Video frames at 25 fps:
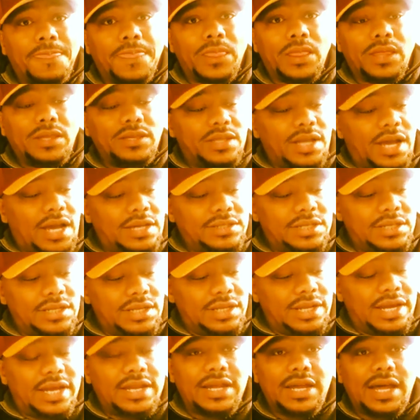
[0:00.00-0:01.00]
because Nas
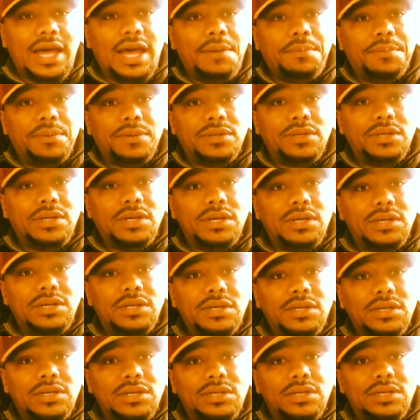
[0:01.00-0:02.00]
didn't let it happen.
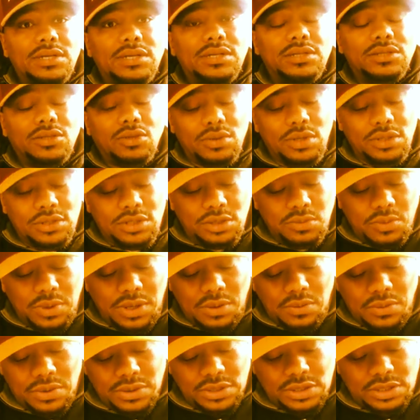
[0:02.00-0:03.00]
So this is what
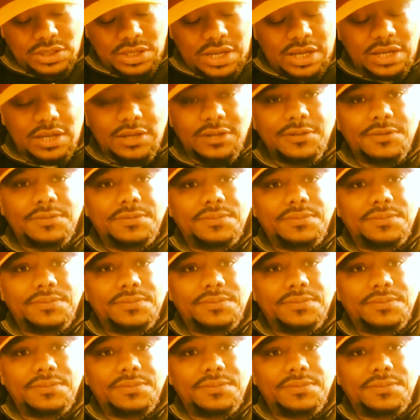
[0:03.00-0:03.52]
I want to say.